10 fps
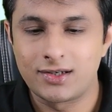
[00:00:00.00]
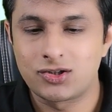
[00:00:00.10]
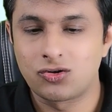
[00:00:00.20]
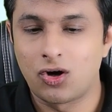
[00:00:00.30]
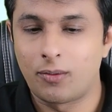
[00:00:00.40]

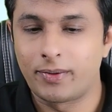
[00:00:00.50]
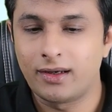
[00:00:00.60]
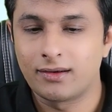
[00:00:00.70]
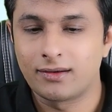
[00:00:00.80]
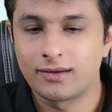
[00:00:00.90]
just
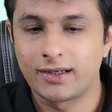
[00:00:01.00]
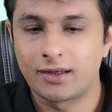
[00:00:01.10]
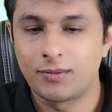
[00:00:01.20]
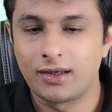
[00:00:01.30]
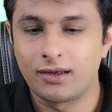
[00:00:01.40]
copy.
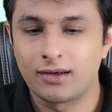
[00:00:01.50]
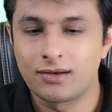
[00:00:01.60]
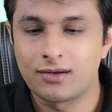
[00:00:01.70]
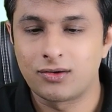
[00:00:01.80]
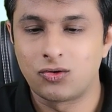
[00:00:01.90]
Let me
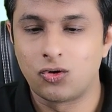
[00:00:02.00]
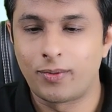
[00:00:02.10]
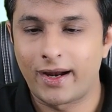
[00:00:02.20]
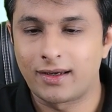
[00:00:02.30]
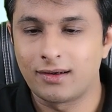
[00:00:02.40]
go
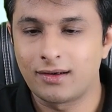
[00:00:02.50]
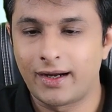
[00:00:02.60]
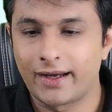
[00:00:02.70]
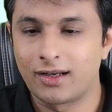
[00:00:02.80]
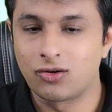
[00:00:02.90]
back here.
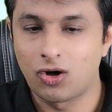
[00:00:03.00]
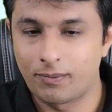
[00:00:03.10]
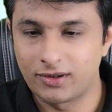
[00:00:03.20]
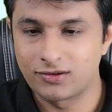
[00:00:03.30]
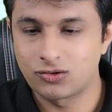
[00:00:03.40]
I can
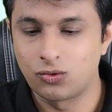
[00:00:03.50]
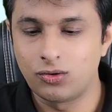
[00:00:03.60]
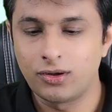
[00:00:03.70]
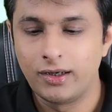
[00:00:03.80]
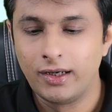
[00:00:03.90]
copy this
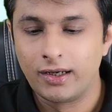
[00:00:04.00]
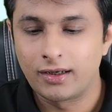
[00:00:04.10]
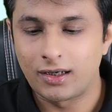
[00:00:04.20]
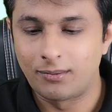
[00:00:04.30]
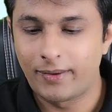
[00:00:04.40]
code
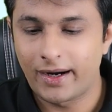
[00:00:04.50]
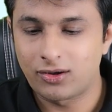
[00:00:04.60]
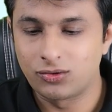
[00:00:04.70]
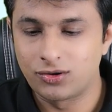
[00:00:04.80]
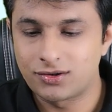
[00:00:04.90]
come back
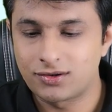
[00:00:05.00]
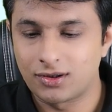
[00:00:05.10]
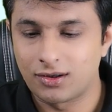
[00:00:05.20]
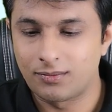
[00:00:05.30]
to this uh,